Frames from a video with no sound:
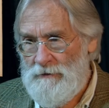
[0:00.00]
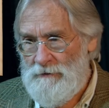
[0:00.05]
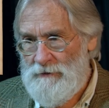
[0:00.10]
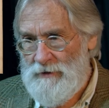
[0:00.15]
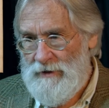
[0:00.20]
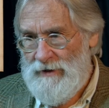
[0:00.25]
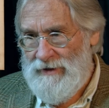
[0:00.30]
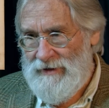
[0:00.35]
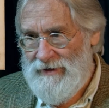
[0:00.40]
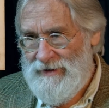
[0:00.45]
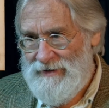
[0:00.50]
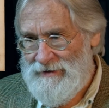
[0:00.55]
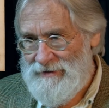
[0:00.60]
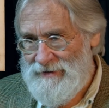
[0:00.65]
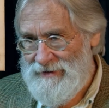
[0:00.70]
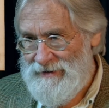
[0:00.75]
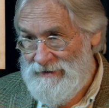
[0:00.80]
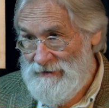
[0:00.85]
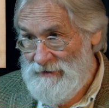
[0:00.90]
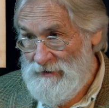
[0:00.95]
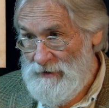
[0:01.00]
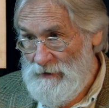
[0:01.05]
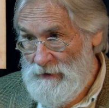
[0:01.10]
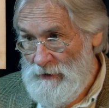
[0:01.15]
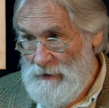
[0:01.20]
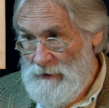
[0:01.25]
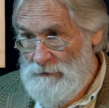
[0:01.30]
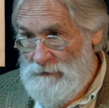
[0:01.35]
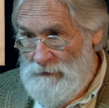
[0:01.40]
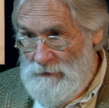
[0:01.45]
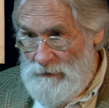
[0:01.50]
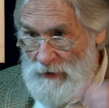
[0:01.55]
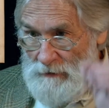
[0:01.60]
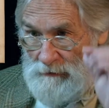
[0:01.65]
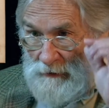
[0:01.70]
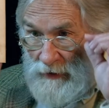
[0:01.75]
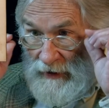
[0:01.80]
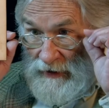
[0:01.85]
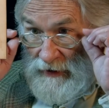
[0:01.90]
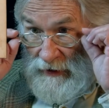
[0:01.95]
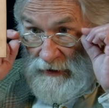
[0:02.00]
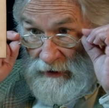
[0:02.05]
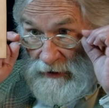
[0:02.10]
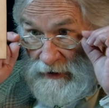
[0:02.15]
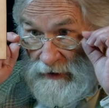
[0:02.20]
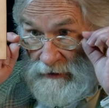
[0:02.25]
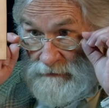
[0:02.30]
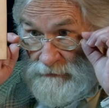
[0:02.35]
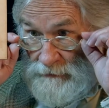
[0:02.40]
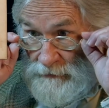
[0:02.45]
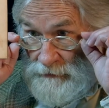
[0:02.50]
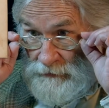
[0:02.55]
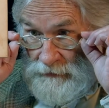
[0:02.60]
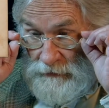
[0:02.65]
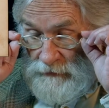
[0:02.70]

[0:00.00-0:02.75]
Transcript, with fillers: of that idea, but. Um,